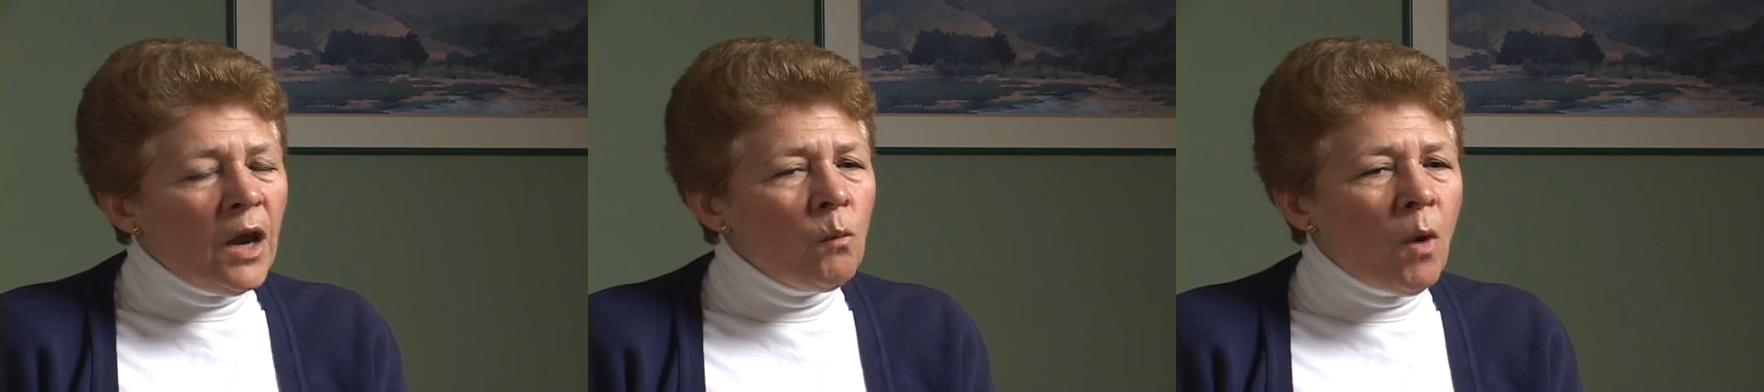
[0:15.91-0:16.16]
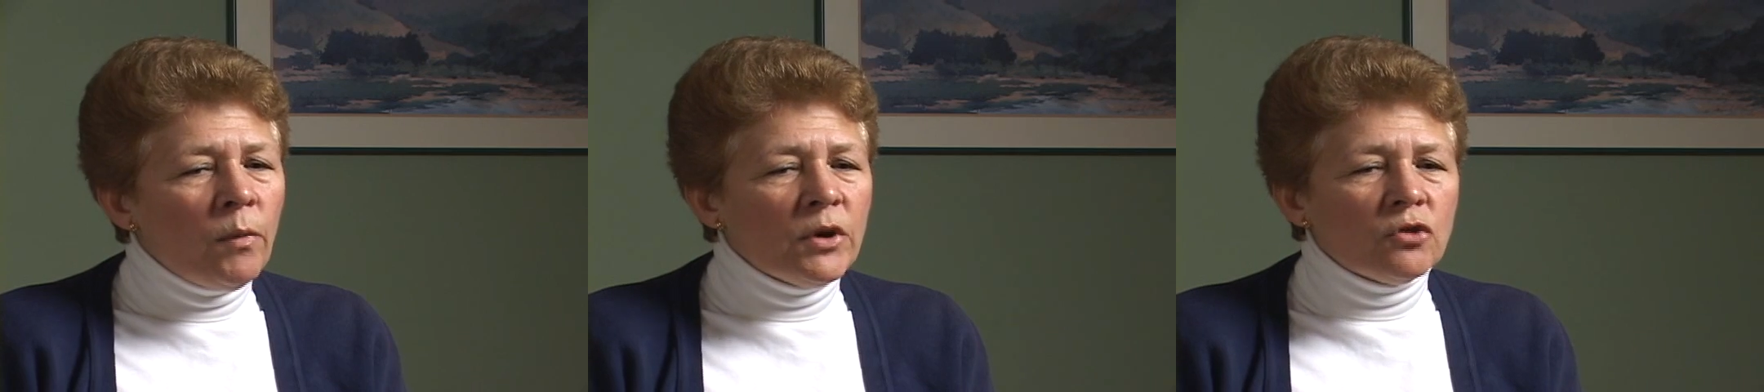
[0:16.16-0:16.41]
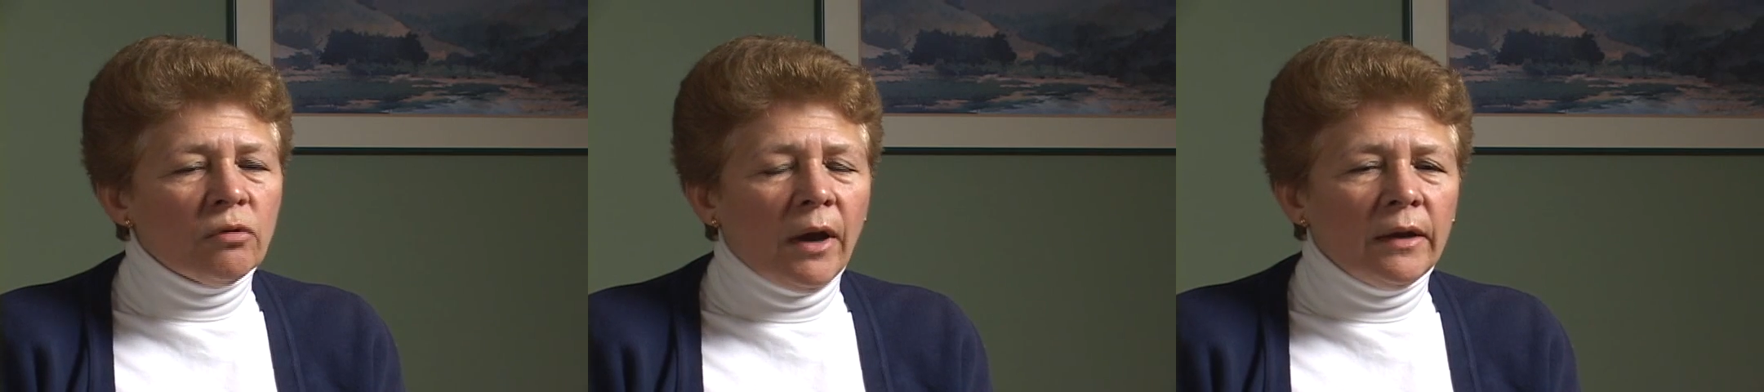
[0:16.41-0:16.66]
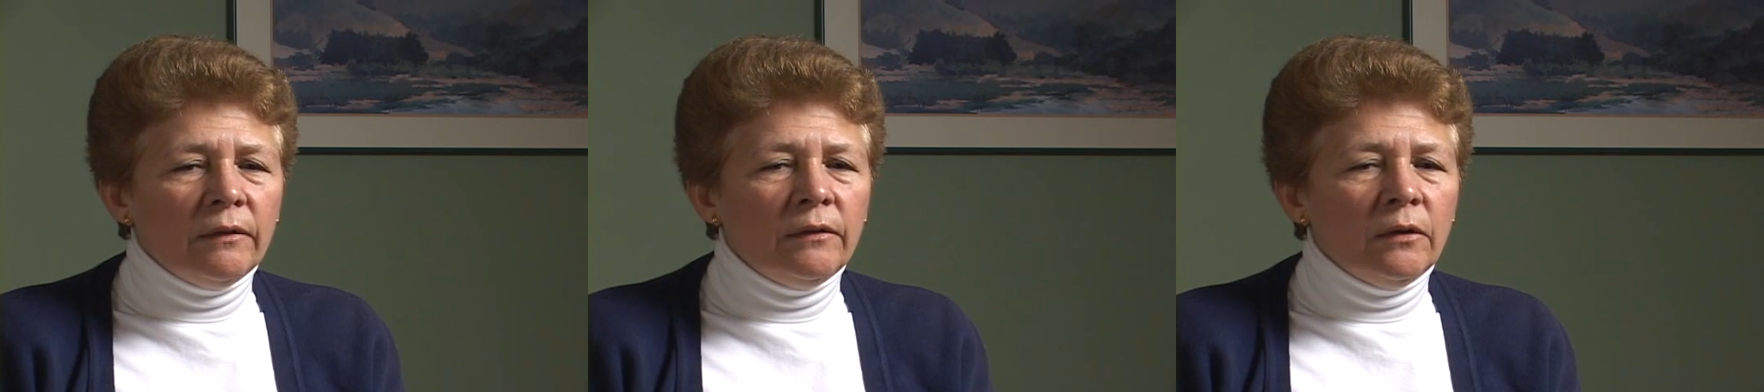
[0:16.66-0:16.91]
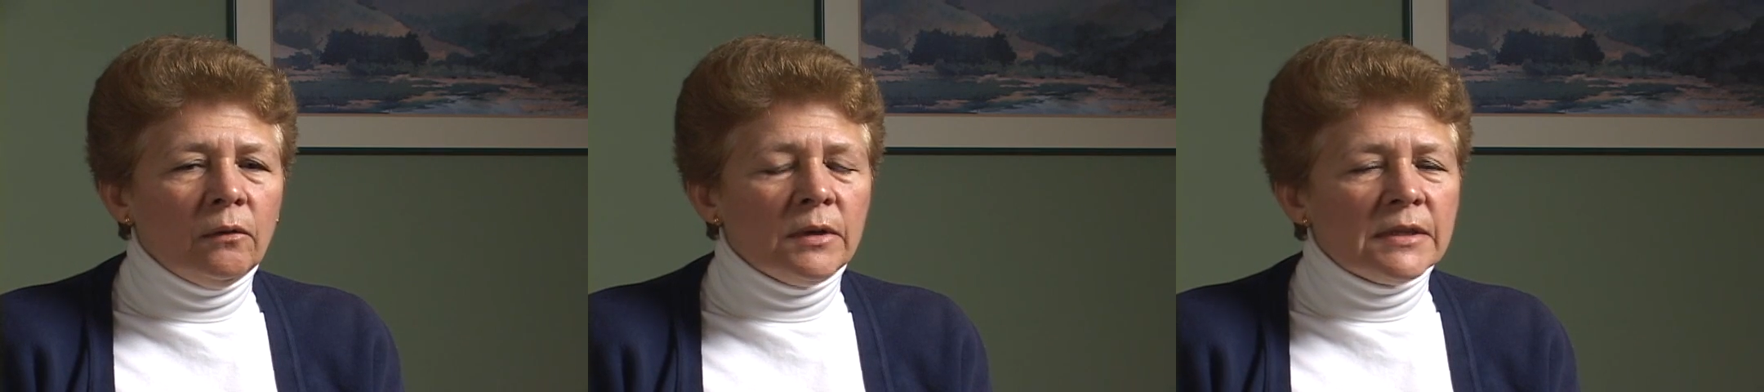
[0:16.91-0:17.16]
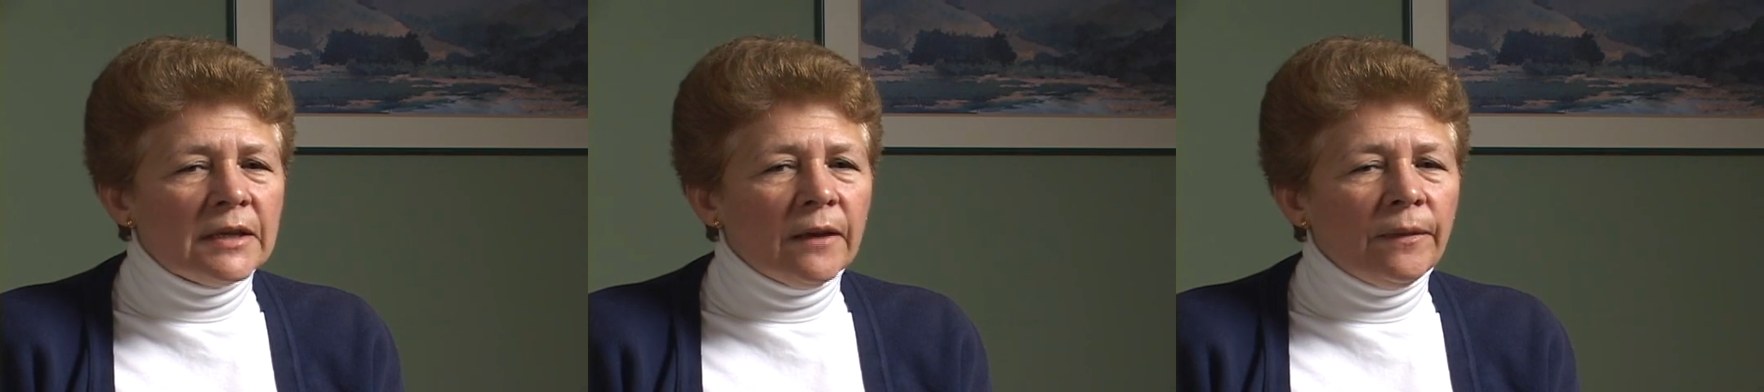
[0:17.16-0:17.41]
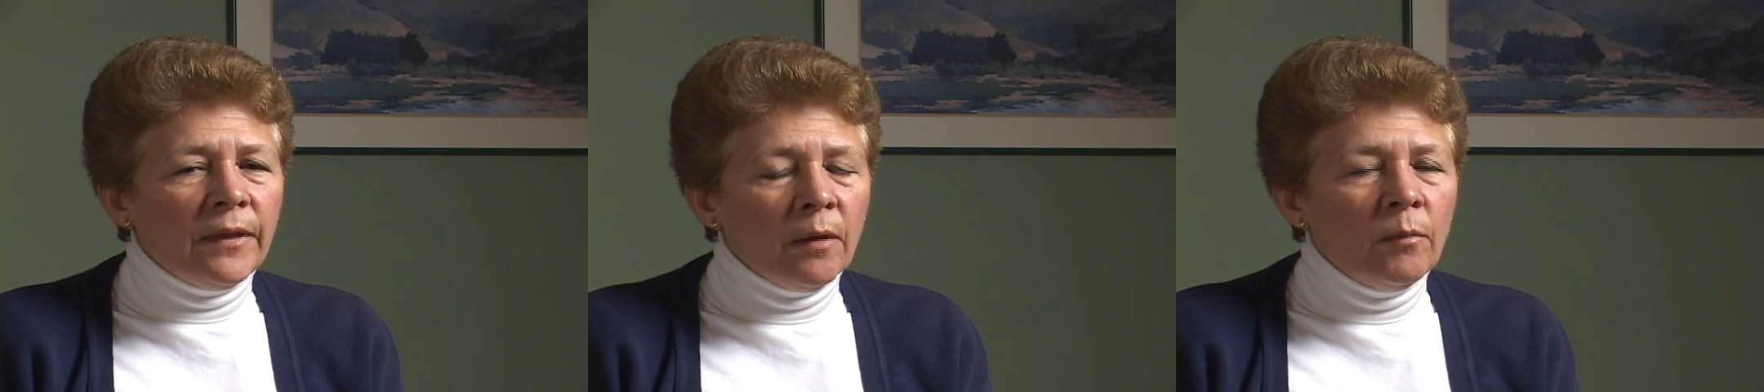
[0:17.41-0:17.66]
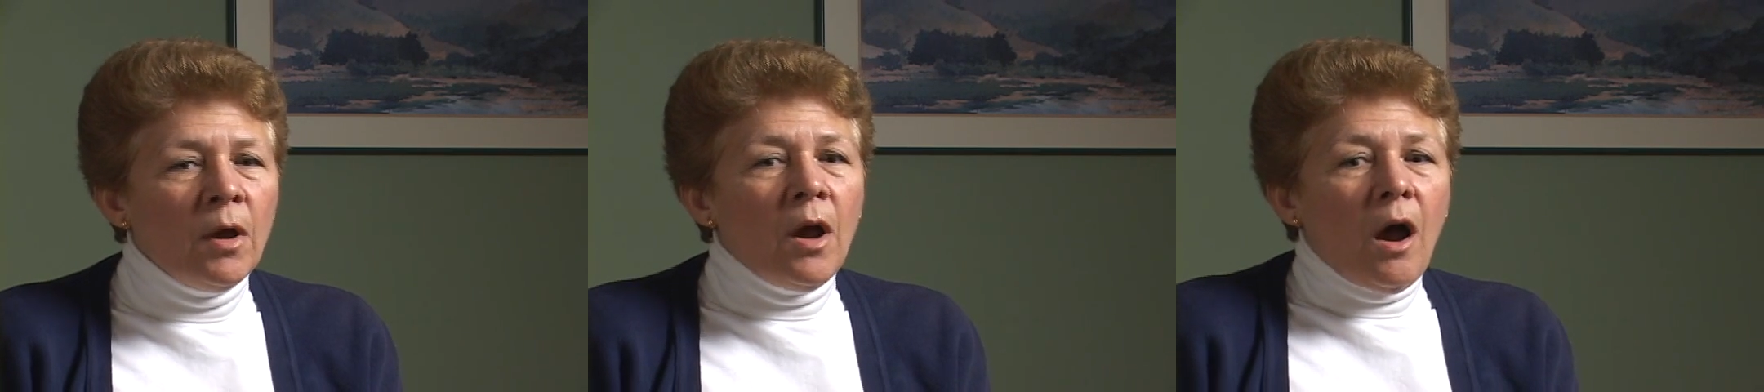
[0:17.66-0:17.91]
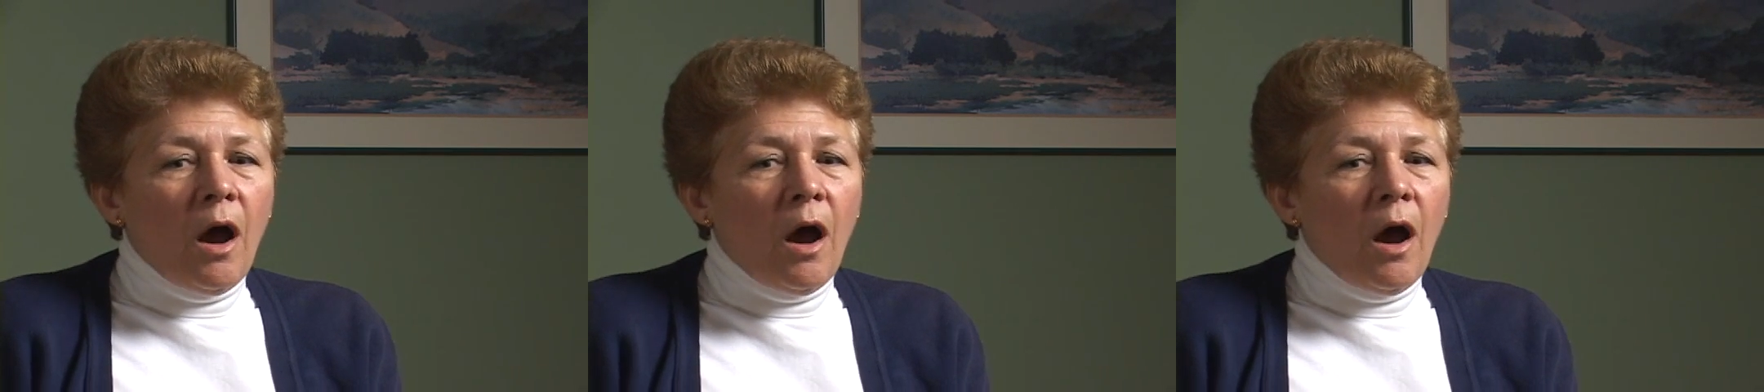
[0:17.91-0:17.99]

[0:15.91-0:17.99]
And what we try to do is get them